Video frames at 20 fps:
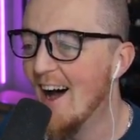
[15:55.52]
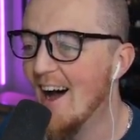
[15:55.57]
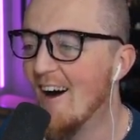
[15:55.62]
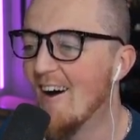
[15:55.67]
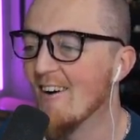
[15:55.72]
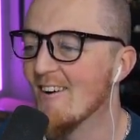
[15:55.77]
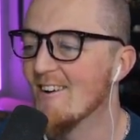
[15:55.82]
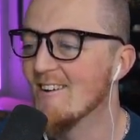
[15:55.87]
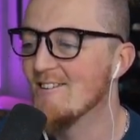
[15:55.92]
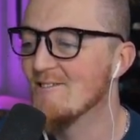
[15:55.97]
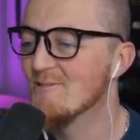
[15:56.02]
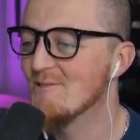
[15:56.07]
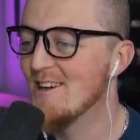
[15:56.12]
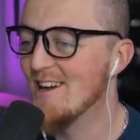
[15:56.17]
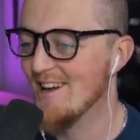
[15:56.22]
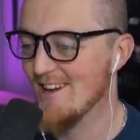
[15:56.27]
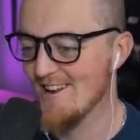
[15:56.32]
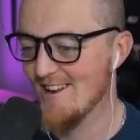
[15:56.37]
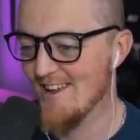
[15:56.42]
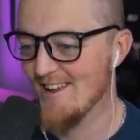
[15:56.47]
Are you
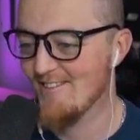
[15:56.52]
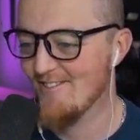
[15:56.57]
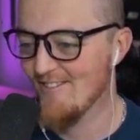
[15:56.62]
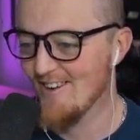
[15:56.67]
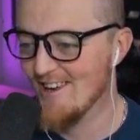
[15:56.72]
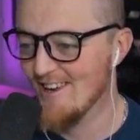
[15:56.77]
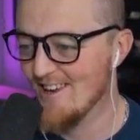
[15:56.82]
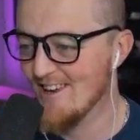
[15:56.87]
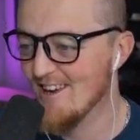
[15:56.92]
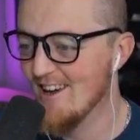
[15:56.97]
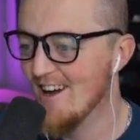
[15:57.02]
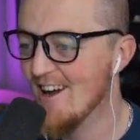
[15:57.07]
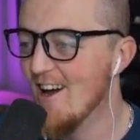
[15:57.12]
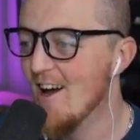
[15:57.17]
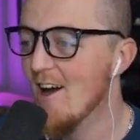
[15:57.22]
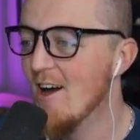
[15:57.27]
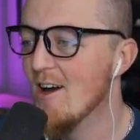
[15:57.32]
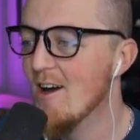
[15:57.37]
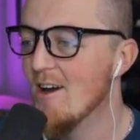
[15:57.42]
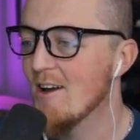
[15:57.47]
kidding me?
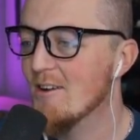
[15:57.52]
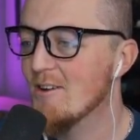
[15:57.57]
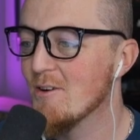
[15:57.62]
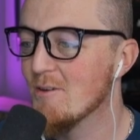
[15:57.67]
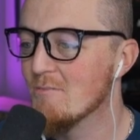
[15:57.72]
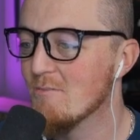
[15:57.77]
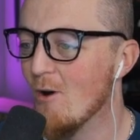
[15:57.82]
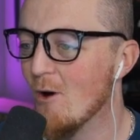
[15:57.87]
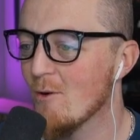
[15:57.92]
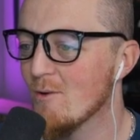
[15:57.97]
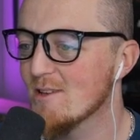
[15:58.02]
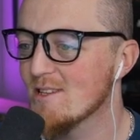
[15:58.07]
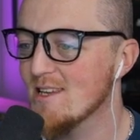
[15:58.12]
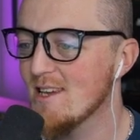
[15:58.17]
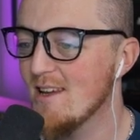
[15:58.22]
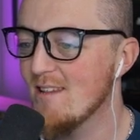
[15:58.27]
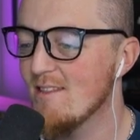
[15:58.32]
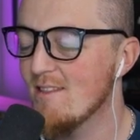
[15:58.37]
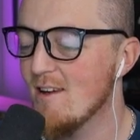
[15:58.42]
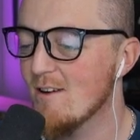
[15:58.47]
Gamora's
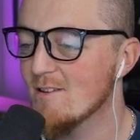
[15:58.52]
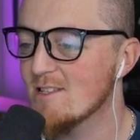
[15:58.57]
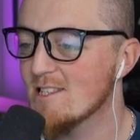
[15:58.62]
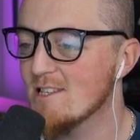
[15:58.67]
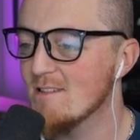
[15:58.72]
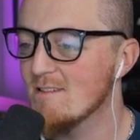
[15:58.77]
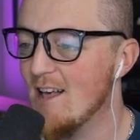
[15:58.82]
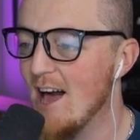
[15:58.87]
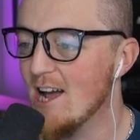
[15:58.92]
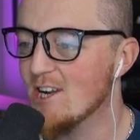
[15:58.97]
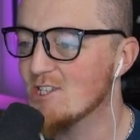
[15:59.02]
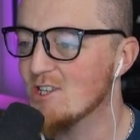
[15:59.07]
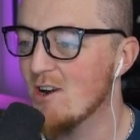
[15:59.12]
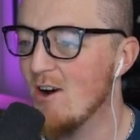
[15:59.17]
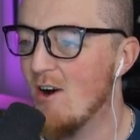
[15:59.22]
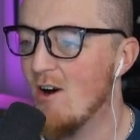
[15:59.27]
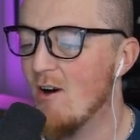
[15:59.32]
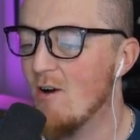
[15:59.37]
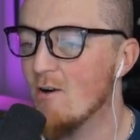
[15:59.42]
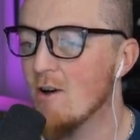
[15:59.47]
in there slashing
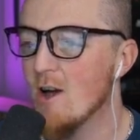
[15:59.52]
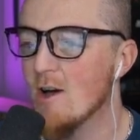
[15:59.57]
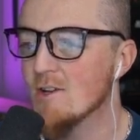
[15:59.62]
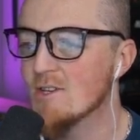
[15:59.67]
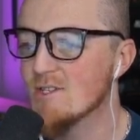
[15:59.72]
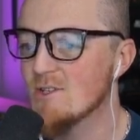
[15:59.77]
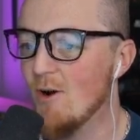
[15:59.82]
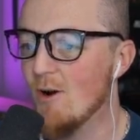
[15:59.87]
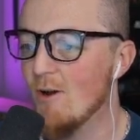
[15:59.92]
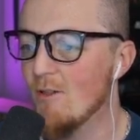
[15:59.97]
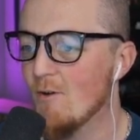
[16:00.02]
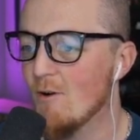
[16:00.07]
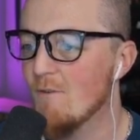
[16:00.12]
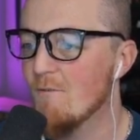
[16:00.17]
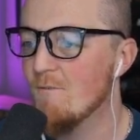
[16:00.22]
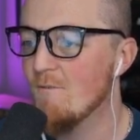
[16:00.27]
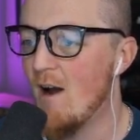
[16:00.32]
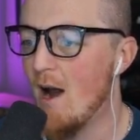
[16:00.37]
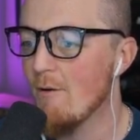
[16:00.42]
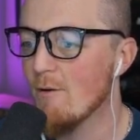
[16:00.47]
at Hulk. Star-Lord
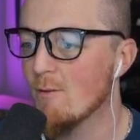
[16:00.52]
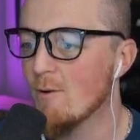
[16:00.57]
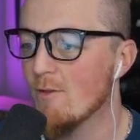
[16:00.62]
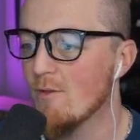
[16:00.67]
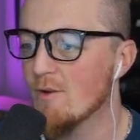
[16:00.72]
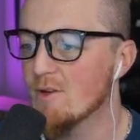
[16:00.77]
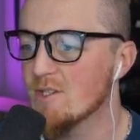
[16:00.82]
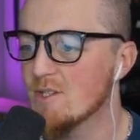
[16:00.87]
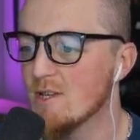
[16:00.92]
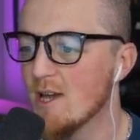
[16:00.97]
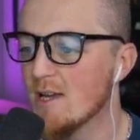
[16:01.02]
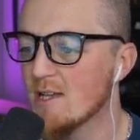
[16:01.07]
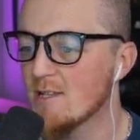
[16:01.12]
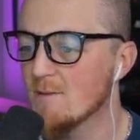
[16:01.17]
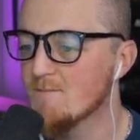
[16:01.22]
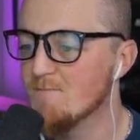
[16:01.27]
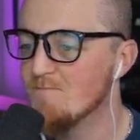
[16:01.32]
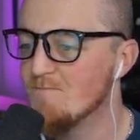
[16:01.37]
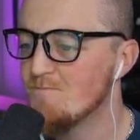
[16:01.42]
firing with those things.